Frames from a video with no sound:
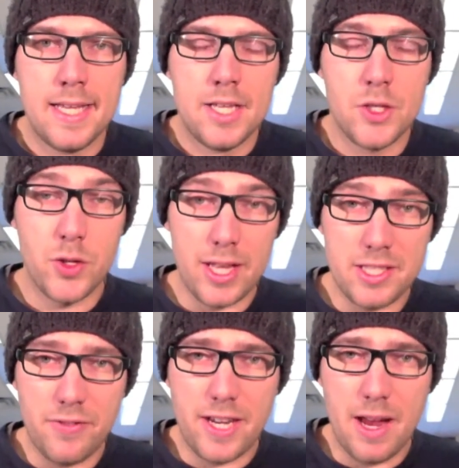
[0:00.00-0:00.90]
So that's
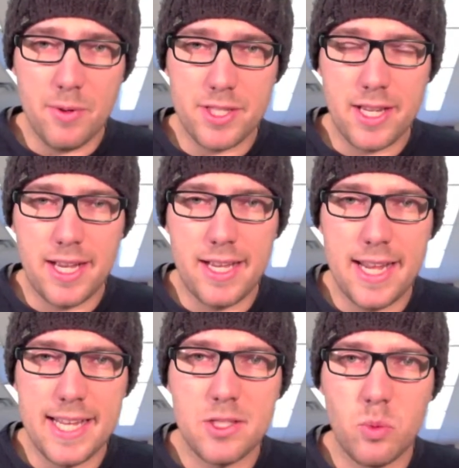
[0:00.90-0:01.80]
it for cameras.
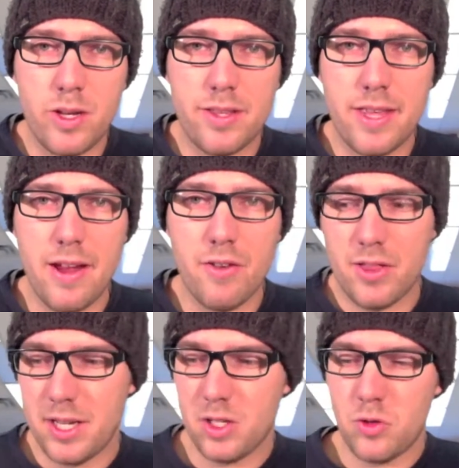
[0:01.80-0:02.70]
As with
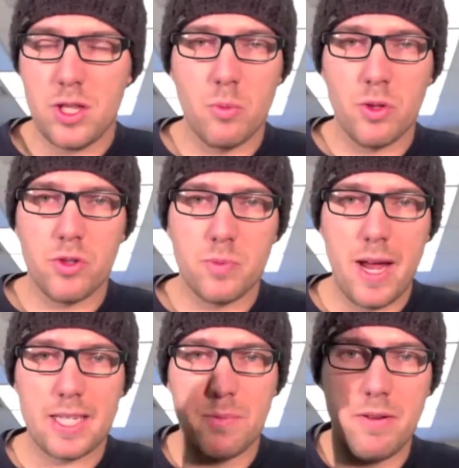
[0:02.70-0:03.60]
everything, treat them with
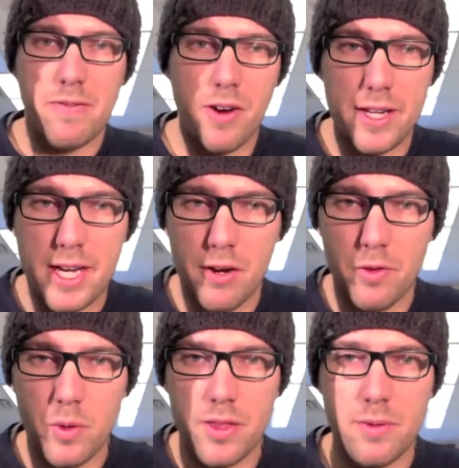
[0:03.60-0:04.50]
respect. Be very careful
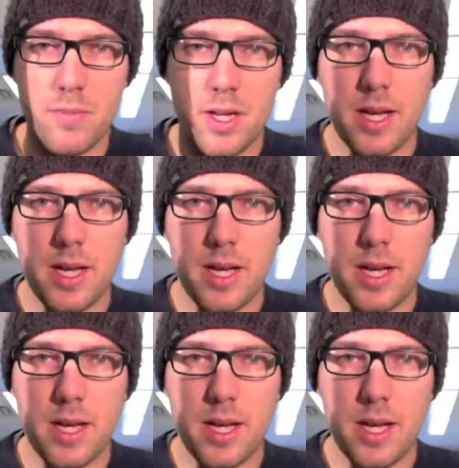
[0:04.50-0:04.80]
with them.